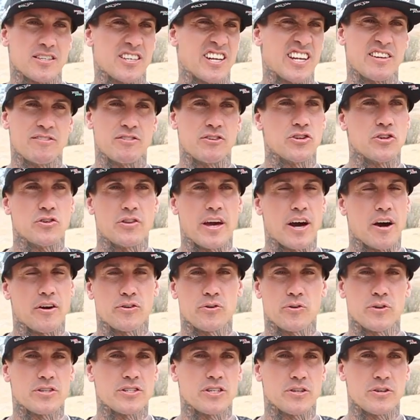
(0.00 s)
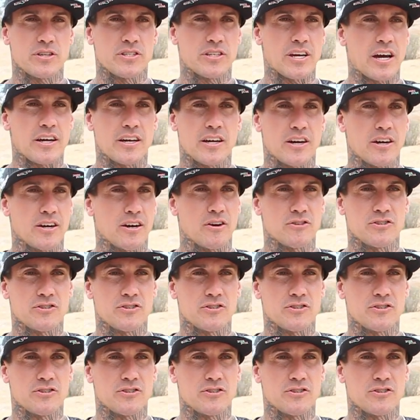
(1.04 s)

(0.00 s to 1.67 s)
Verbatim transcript: and I didn't even do the outdoor series that year.